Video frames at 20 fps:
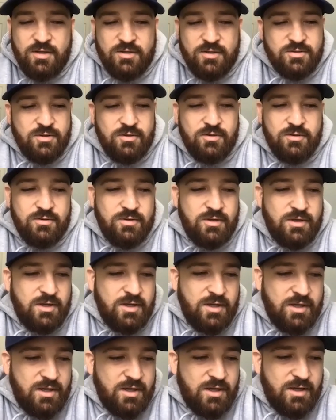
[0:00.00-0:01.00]
So,
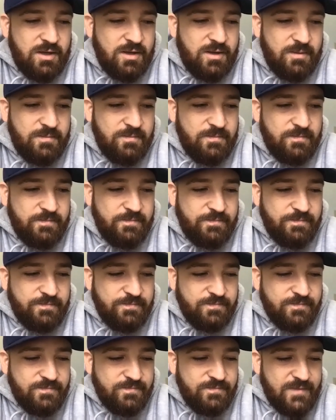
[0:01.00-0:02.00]

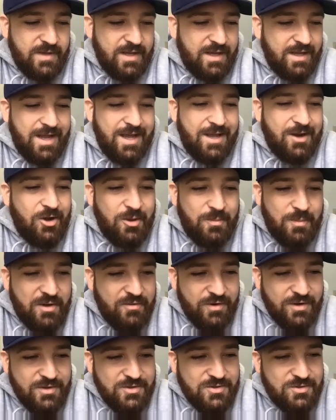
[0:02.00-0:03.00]
and all my
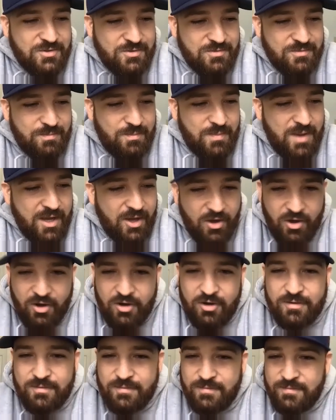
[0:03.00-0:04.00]
friends make
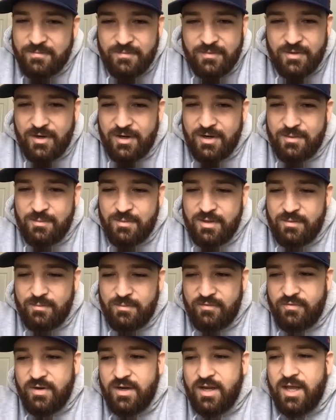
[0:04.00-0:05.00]
art, you know what I mean?
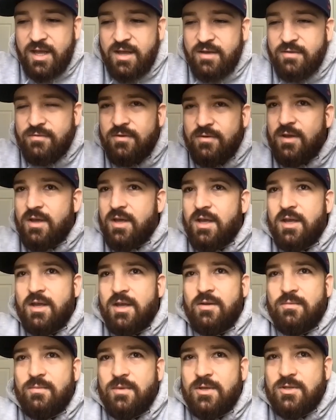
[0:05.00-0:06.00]
My friend Abe
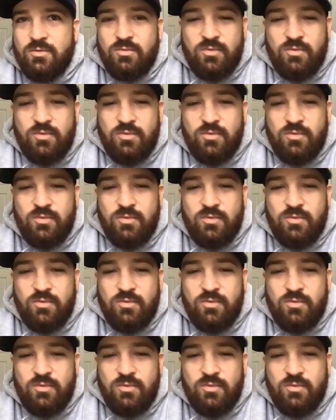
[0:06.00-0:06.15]
is a